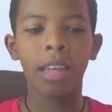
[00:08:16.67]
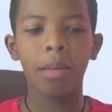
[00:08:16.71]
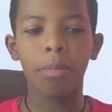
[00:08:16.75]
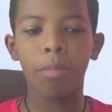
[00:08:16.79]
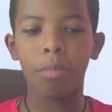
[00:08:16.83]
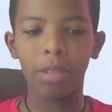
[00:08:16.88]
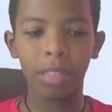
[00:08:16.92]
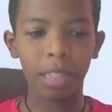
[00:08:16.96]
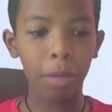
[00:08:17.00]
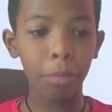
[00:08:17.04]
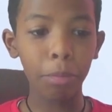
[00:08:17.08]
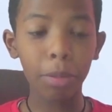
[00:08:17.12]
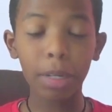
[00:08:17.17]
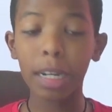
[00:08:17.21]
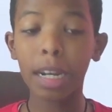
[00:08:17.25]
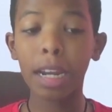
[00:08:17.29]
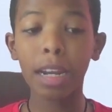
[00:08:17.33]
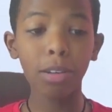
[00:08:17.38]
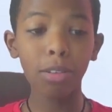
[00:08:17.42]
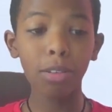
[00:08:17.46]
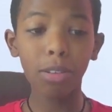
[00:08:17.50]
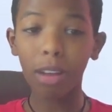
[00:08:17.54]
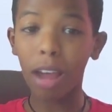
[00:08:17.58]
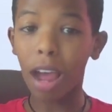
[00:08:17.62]
But I'm
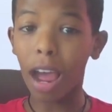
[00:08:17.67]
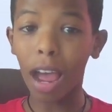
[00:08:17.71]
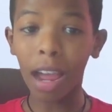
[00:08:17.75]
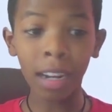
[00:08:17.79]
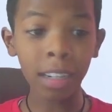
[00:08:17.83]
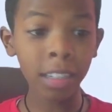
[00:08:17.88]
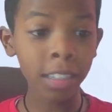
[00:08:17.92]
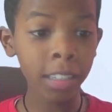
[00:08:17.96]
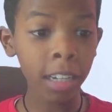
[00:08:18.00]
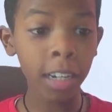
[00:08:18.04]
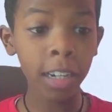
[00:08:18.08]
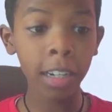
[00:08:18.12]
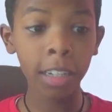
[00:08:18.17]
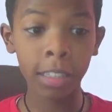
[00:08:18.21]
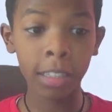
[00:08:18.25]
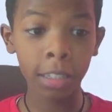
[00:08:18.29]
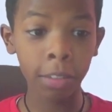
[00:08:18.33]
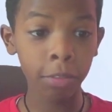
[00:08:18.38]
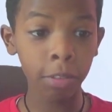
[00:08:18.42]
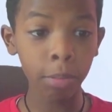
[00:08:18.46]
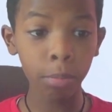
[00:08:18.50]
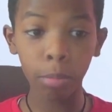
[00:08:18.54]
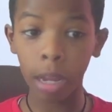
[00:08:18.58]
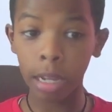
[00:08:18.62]
calling
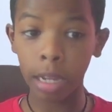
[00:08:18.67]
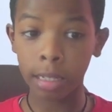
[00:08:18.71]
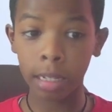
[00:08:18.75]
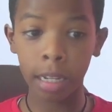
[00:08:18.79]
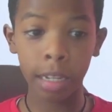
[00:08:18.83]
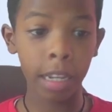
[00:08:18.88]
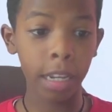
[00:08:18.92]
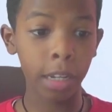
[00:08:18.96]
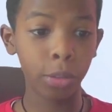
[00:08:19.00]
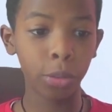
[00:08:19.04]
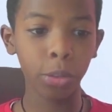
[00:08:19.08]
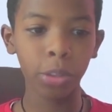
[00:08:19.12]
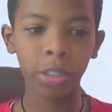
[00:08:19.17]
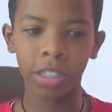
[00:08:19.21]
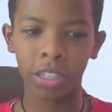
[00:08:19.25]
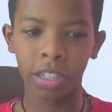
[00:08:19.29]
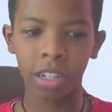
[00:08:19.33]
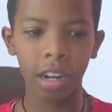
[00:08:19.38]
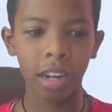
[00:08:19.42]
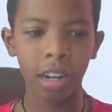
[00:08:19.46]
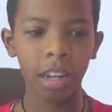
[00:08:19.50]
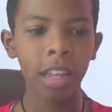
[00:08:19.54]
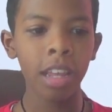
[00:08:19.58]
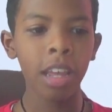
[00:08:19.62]
alternative
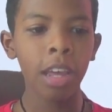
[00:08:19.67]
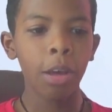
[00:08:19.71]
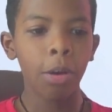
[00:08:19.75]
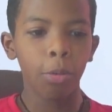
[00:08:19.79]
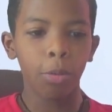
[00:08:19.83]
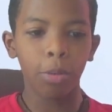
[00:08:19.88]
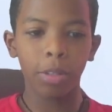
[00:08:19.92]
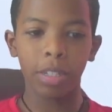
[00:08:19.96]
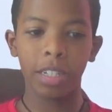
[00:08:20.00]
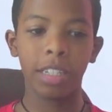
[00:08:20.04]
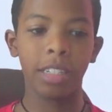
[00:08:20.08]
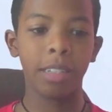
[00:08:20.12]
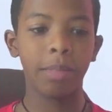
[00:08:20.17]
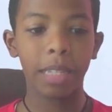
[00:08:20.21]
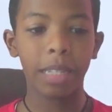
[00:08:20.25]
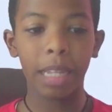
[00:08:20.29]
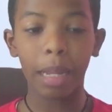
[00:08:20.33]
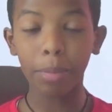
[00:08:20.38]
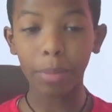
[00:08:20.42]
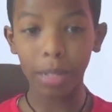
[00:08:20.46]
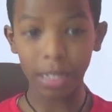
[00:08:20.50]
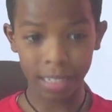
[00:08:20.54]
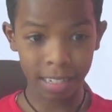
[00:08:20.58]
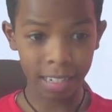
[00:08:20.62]
lasayachal, which is but
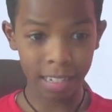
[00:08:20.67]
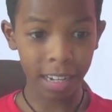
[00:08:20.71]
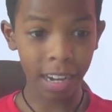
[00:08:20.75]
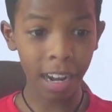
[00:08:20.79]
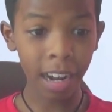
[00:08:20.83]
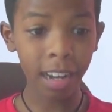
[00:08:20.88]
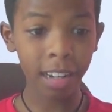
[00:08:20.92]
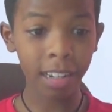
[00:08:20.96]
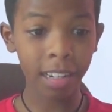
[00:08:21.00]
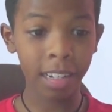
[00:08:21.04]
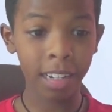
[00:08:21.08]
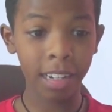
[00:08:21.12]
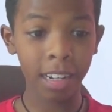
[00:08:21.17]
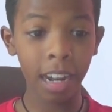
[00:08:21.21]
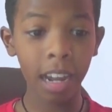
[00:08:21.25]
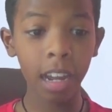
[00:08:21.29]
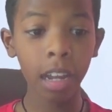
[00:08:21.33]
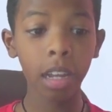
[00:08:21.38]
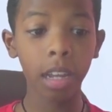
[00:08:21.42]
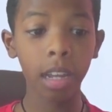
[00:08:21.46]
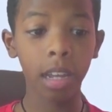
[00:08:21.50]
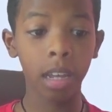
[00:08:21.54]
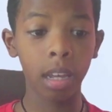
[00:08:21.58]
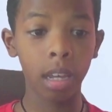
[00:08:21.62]
I'm the silal and now
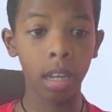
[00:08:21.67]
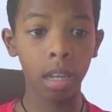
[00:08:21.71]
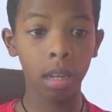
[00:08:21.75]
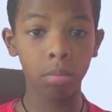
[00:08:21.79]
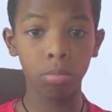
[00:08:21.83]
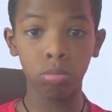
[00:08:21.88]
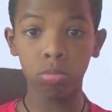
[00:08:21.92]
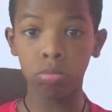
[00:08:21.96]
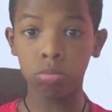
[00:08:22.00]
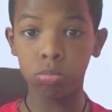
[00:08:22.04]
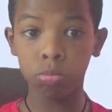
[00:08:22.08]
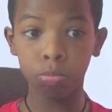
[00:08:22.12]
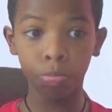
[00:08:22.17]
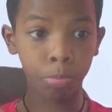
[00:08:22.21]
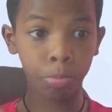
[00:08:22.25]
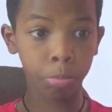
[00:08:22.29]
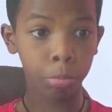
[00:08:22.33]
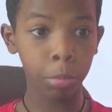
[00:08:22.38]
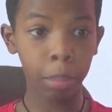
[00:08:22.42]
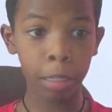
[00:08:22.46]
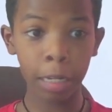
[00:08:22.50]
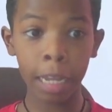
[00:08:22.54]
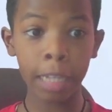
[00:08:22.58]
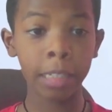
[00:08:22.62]
uh
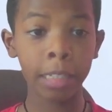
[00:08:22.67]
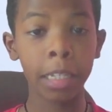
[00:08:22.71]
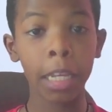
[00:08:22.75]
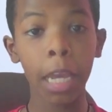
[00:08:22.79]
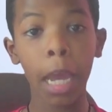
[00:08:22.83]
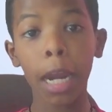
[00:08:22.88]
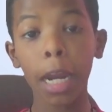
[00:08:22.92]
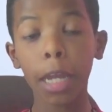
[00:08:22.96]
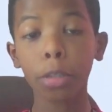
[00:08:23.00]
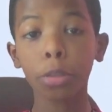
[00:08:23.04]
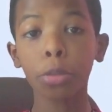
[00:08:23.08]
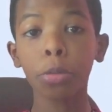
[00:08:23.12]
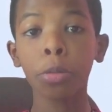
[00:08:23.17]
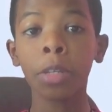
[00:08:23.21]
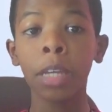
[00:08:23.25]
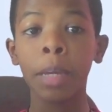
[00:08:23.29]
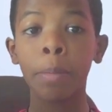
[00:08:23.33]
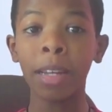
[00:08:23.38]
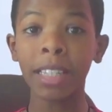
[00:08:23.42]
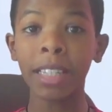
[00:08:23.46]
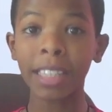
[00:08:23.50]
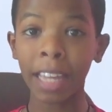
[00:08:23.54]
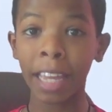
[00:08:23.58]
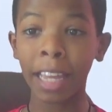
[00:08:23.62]
Nazialachu
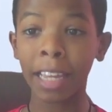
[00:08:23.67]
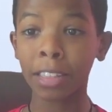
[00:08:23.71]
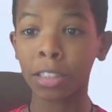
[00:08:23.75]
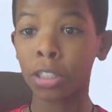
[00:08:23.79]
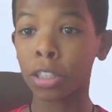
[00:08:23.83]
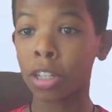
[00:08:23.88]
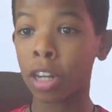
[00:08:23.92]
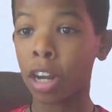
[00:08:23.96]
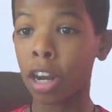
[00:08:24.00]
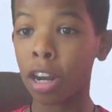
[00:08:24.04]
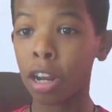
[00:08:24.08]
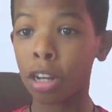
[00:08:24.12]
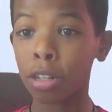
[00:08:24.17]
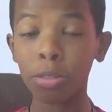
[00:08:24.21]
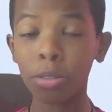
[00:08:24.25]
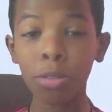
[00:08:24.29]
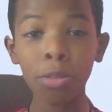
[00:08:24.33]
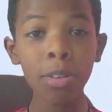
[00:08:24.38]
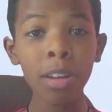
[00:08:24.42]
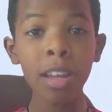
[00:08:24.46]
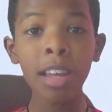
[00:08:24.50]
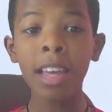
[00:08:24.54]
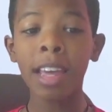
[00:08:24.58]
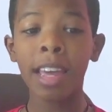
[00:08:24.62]
but I could
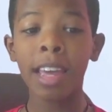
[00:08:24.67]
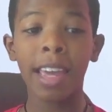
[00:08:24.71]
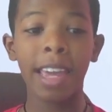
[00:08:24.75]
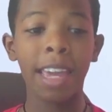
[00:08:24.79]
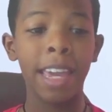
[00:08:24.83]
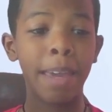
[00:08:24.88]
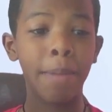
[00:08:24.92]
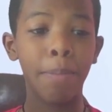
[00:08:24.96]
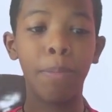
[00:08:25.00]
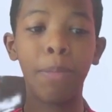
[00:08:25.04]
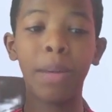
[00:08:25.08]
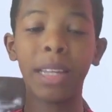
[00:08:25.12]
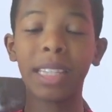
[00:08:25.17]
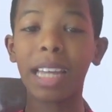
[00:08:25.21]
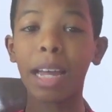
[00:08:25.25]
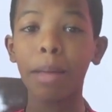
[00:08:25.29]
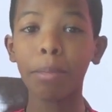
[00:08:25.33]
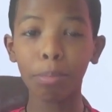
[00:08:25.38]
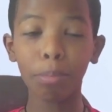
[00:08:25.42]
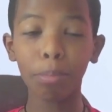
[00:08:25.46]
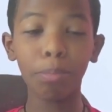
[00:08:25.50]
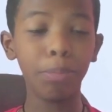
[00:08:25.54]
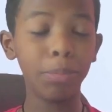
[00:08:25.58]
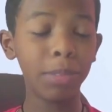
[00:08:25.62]
but
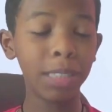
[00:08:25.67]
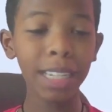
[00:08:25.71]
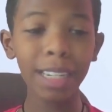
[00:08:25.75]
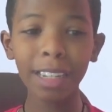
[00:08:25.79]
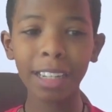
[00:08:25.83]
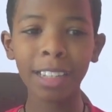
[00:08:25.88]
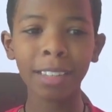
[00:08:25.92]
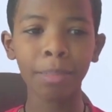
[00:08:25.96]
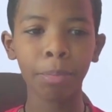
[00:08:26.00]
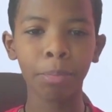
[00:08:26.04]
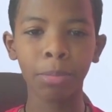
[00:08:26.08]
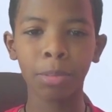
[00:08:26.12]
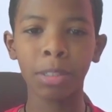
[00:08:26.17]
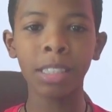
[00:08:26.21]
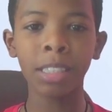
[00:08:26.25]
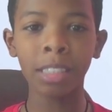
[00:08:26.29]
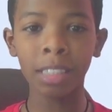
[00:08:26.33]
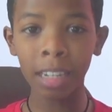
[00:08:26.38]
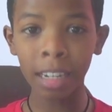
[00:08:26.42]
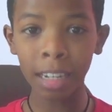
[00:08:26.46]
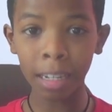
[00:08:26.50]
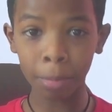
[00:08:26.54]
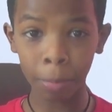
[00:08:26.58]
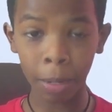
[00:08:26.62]
I'm tilic
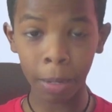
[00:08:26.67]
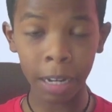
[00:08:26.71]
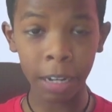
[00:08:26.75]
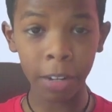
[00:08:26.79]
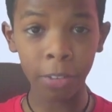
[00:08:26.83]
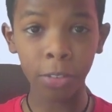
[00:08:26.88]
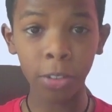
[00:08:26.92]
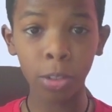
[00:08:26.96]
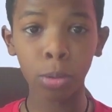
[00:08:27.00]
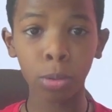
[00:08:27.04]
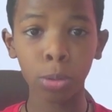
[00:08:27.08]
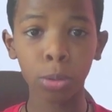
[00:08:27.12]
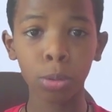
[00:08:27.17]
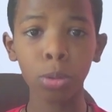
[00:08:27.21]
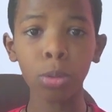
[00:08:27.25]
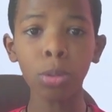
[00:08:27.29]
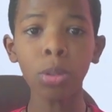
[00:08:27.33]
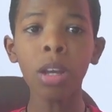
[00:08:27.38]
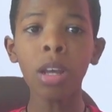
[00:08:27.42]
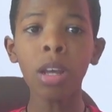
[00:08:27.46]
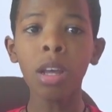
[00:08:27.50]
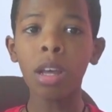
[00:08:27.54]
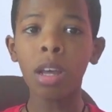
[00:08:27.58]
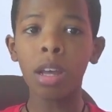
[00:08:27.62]
tilic benefit or true
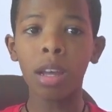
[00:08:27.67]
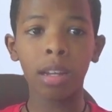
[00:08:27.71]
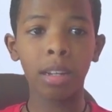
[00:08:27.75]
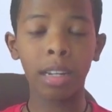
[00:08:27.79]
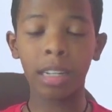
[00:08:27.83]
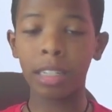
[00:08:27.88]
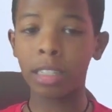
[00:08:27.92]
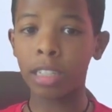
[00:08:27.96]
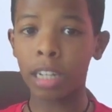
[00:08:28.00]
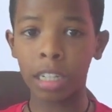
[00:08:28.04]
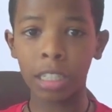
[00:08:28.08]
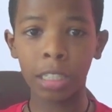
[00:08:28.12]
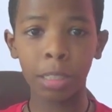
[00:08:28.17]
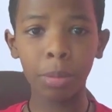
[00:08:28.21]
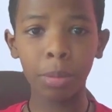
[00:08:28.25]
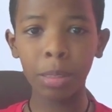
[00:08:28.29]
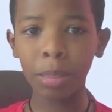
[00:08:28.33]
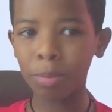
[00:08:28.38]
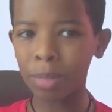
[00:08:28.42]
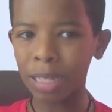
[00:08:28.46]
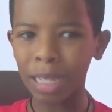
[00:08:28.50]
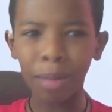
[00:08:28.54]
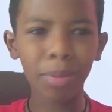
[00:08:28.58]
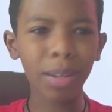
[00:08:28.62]
the
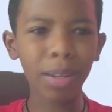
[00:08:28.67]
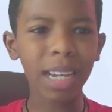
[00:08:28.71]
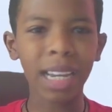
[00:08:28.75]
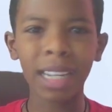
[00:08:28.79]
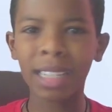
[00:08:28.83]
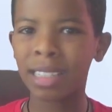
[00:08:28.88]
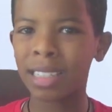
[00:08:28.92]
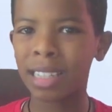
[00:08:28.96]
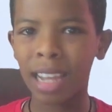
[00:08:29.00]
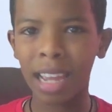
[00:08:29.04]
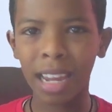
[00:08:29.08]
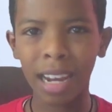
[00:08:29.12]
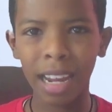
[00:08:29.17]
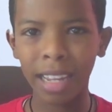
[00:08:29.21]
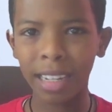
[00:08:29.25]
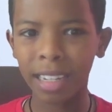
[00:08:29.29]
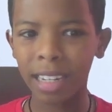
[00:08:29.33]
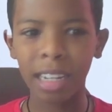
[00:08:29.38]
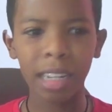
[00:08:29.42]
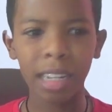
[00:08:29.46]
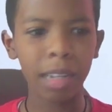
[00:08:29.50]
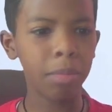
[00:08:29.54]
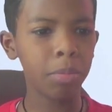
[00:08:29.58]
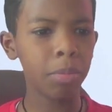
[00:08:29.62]
ChatGPT but I'm
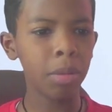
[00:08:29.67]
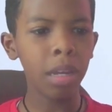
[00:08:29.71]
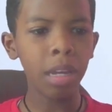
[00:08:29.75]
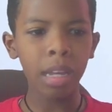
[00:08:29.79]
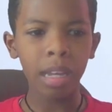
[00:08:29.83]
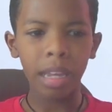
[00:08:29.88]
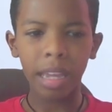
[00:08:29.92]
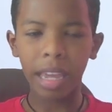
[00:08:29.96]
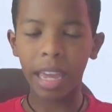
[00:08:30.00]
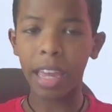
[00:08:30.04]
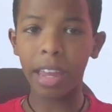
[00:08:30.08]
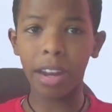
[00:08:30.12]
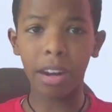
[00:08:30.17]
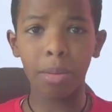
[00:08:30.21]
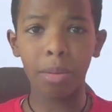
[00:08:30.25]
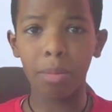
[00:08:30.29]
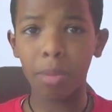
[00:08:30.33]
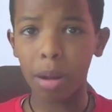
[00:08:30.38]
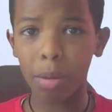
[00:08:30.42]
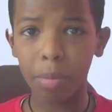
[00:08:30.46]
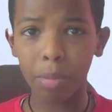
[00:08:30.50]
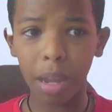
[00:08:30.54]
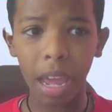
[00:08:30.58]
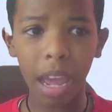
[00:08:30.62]
Cassialidem error
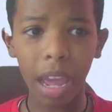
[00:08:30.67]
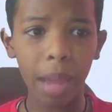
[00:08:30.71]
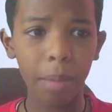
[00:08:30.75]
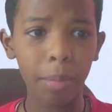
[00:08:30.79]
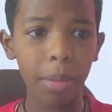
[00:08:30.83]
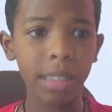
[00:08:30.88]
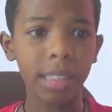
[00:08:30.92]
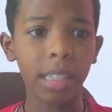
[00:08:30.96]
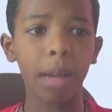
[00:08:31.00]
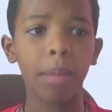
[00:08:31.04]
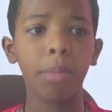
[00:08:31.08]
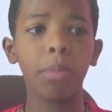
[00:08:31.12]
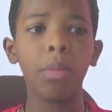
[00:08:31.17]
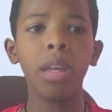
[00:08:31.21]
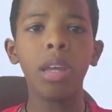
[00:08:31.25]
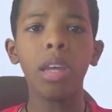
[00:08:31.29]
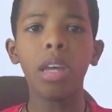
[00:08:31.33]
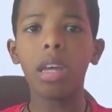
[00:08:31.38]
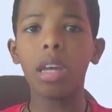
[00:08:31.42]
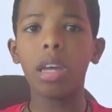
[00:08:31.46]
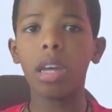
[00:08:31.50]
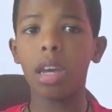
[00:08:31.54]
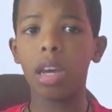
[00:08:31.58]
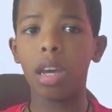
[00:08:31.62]
mam emetam
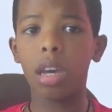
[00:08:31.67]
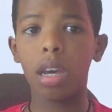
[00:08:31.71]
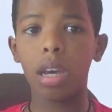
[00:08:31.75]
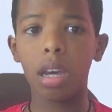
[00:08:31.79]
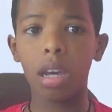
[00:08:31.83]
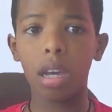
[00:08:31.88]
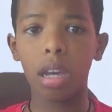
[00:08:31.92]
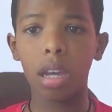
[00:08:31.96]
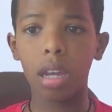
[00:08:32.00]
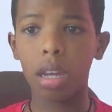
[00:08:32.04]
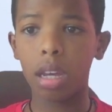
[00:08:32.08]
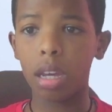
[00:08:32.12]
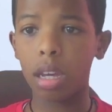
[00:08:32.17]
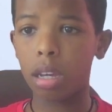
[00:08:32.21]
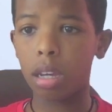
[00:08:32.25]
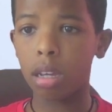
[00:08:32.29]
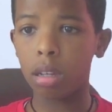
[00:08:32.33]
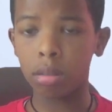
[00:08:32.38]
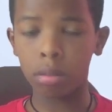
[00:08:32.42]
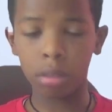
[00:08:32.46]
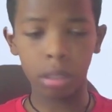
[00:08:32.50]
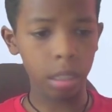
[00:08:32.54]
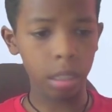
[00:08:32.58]
uh